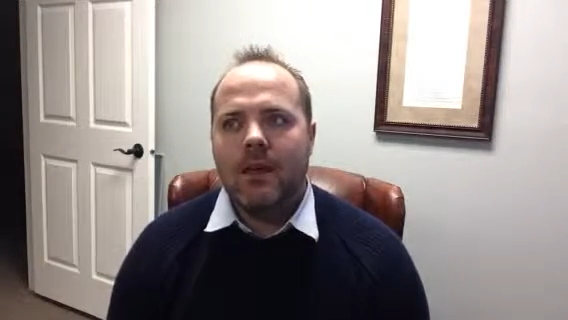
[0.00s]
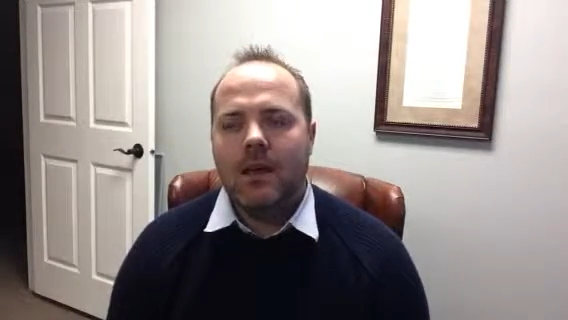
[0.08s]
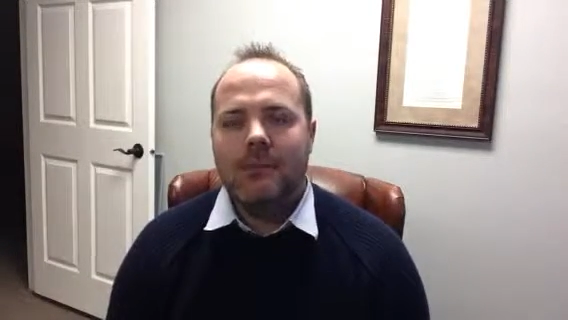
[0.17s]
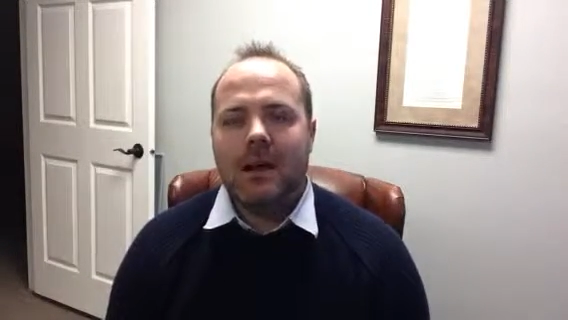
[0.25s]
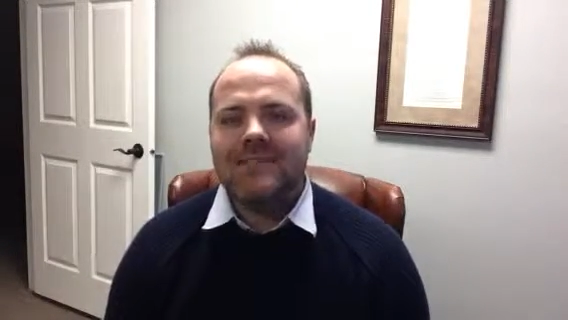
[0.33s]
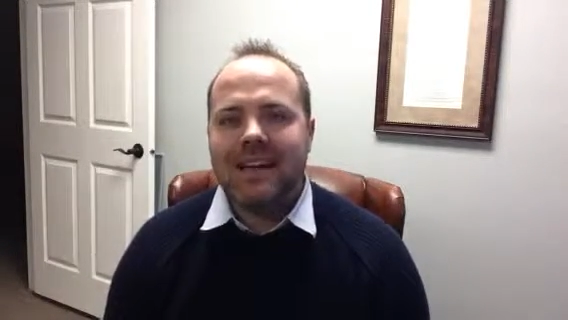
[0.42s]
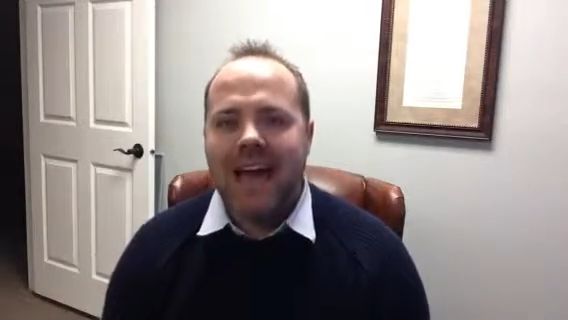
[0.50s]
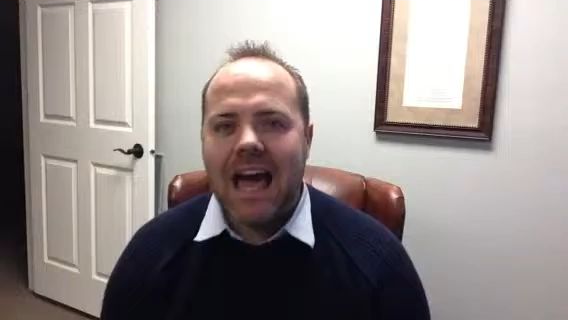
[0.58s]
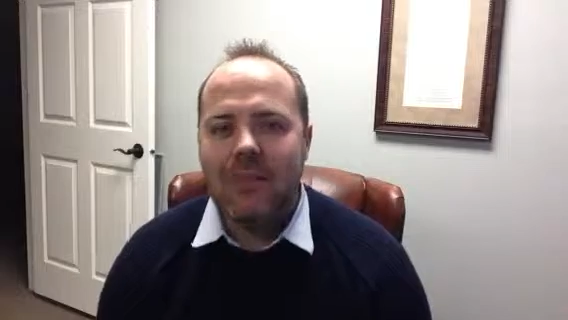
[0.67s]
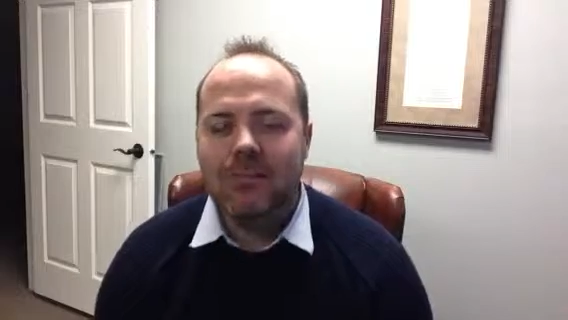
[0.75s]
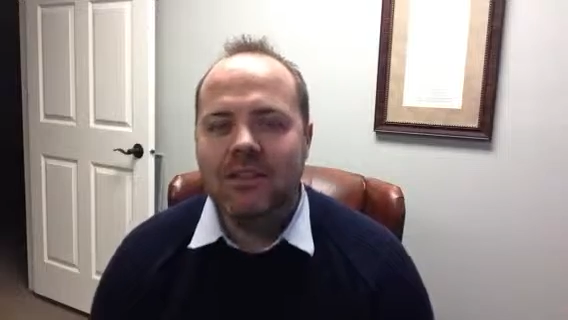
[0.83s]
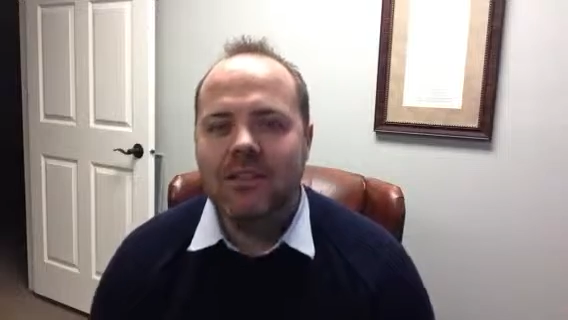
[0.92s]
about to
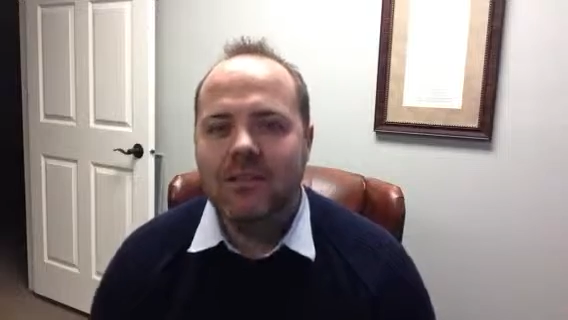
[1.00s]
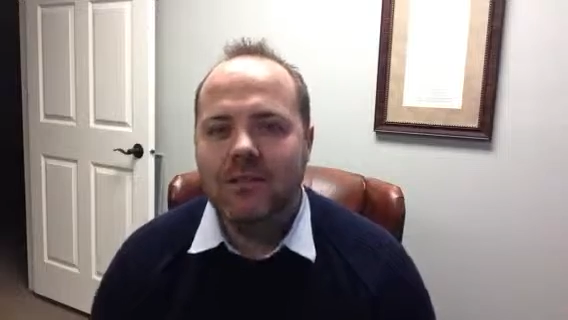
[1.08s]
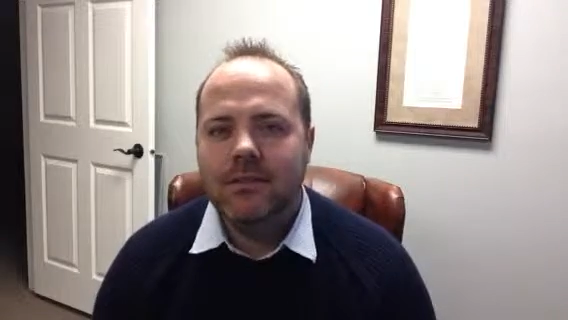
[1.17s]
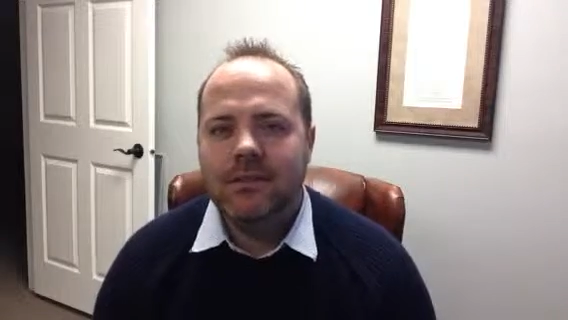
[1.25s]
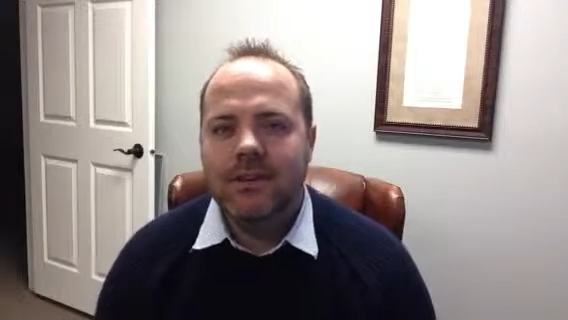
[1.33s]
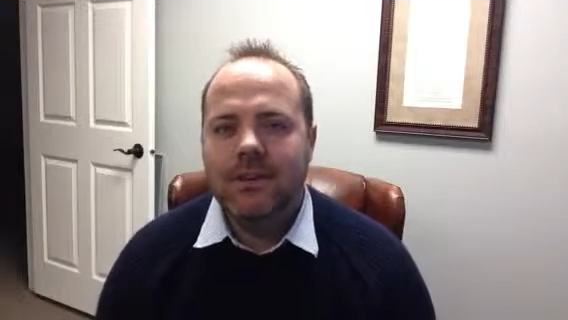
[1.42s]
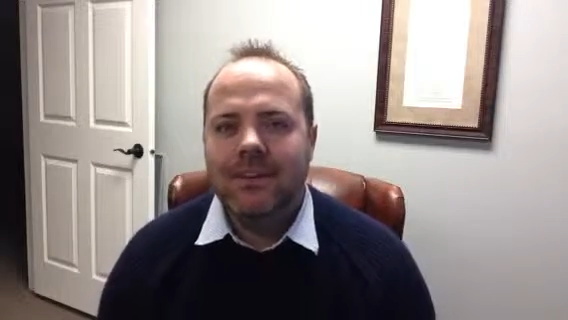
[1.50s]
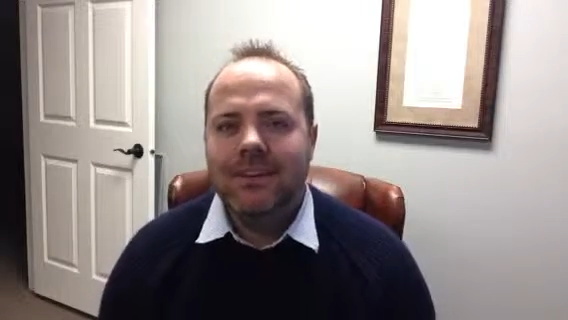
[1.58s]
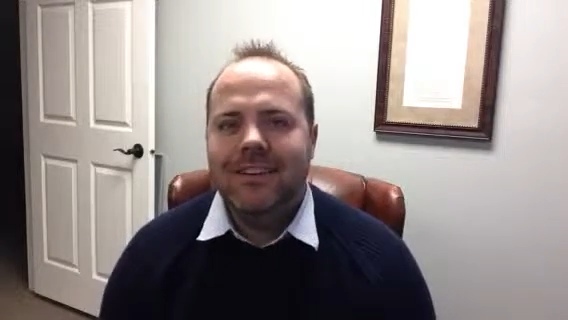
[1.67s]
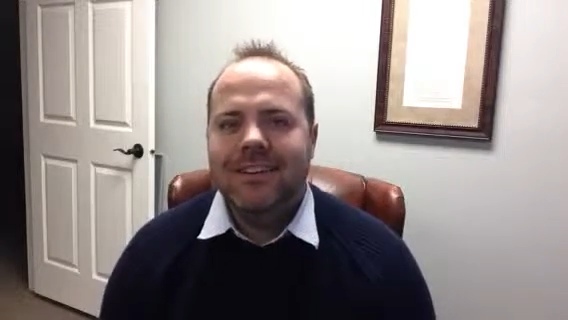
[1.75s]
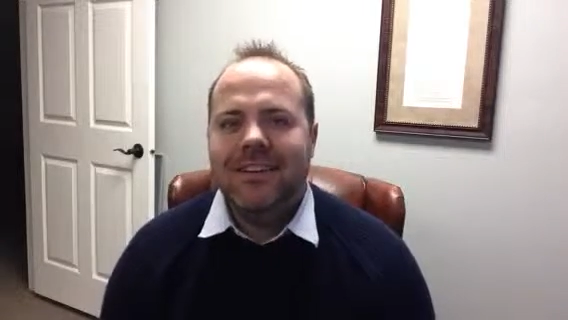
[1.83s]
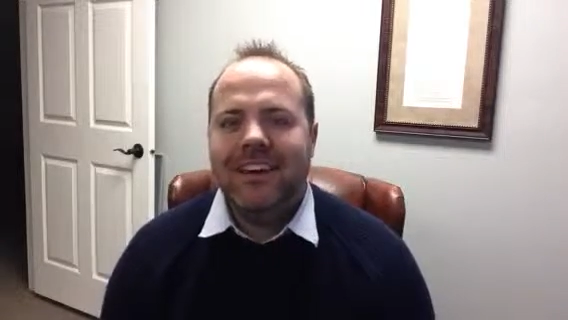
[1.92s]
happen.
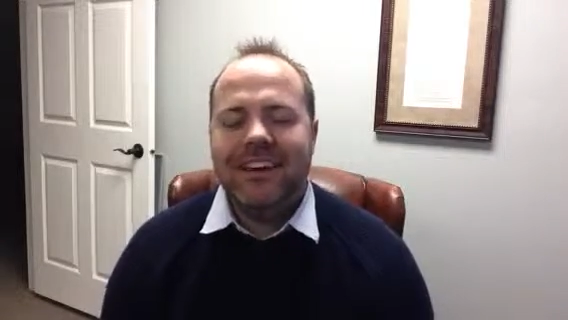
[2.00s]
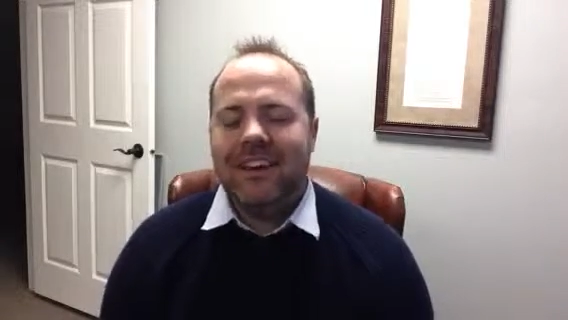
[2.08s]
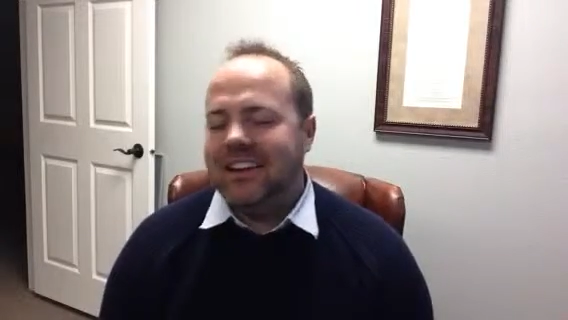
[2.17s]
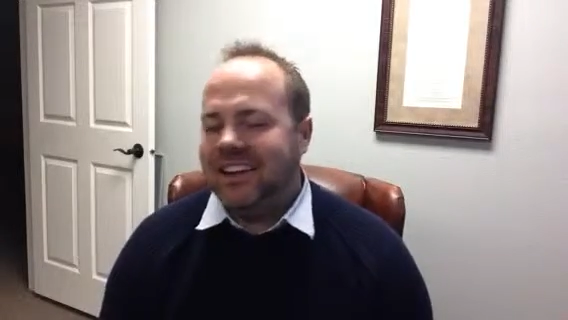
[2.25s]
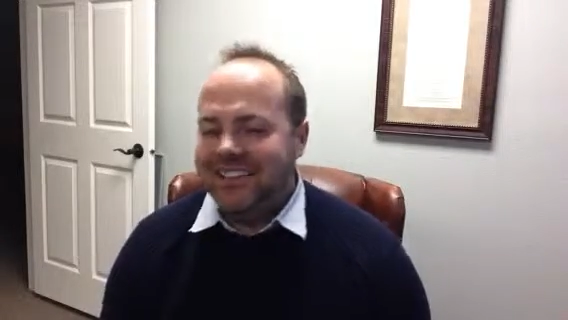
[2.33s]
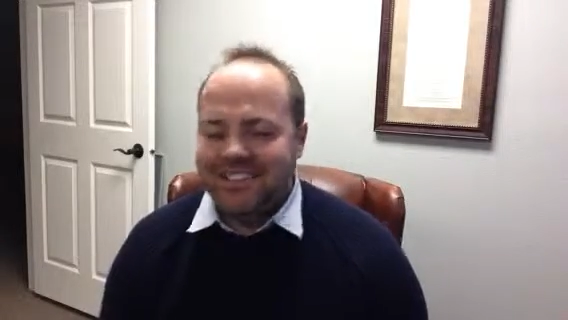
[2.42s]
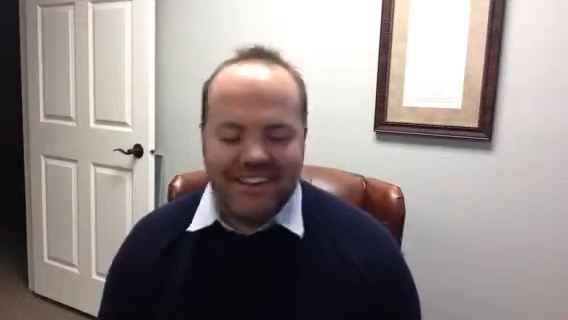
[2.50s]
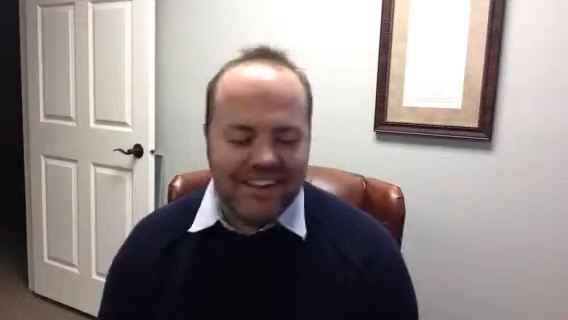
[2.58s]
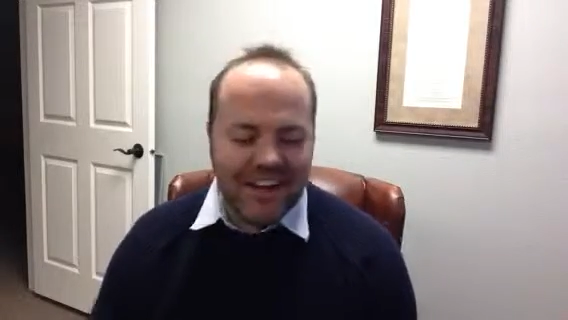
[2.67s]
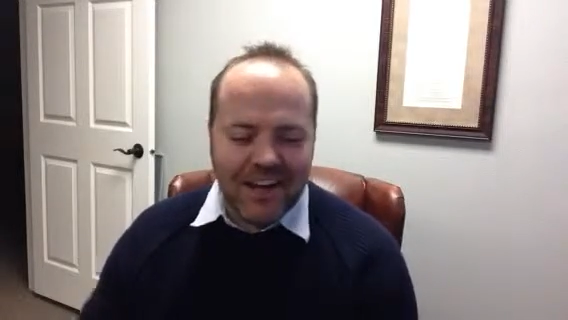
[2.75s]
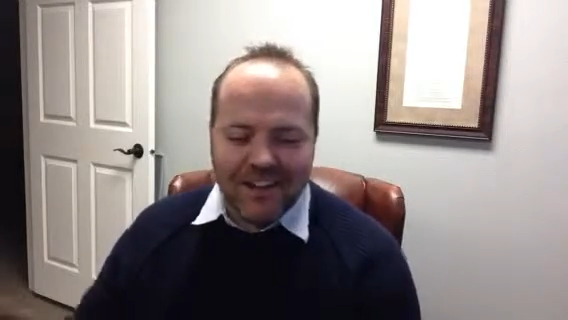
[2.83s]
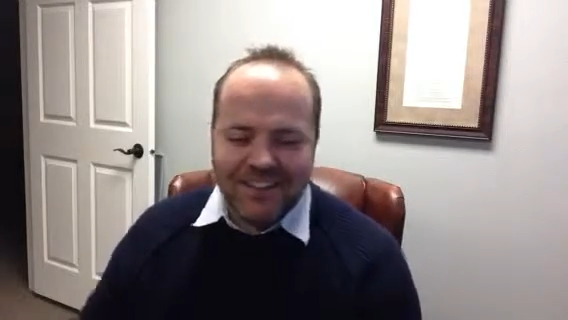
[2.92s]

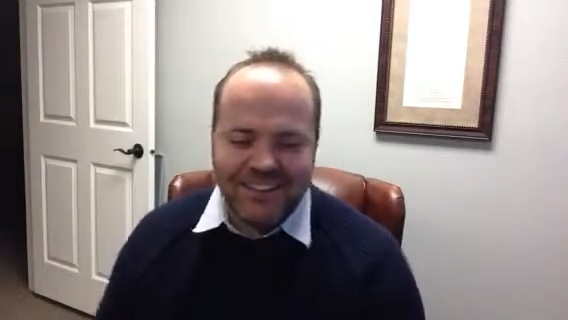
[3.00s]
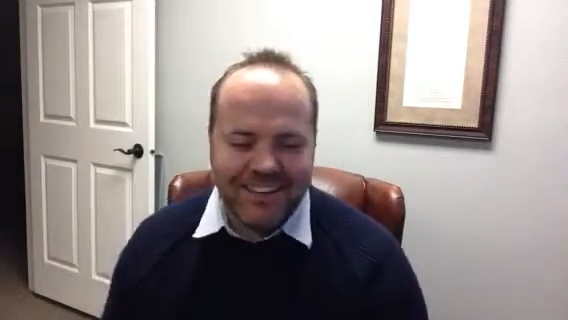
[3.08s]
I got